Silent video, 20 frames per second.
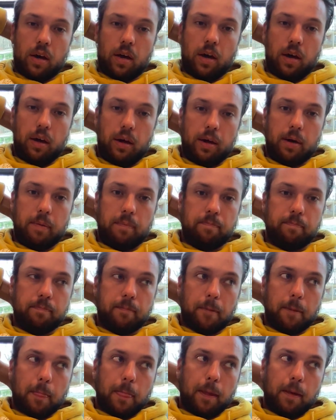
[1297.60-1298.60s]
Um,
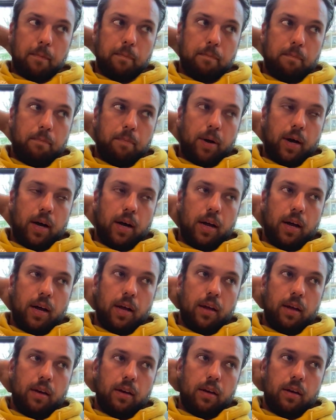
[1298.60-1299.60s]

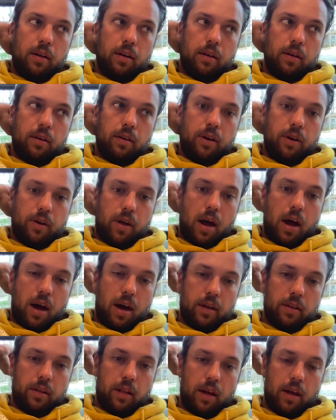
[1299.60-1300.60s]
but dear
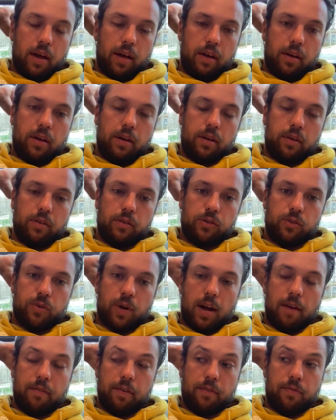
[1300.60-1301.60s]
God, like
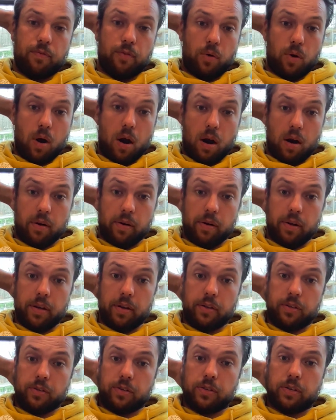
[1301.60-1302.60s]
driving
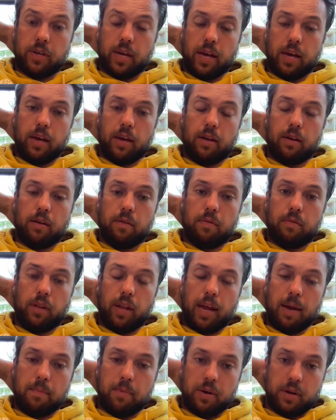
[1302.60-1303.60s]
Ferraris and
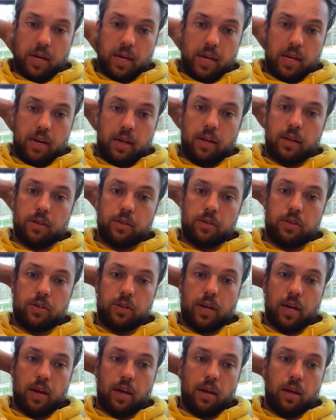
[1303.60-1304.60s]
Lamborghinis
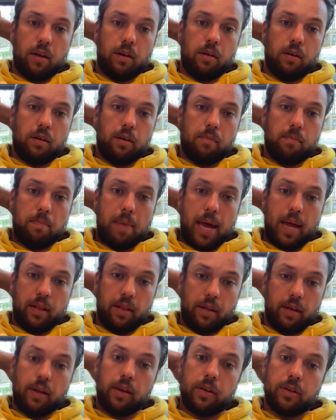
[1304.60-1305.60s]
and
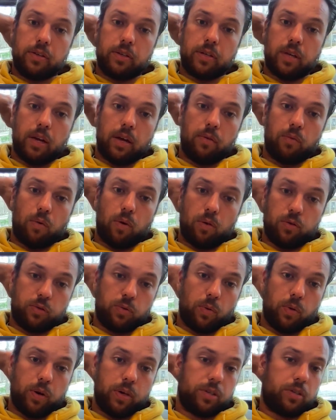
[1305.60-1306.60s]
Bentleys and Rolls
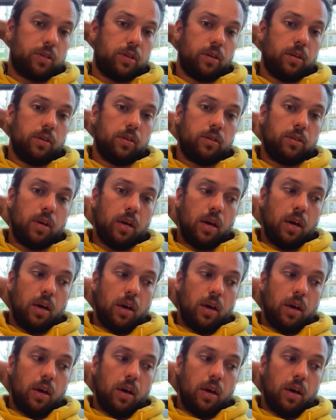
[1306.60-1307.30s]
Royces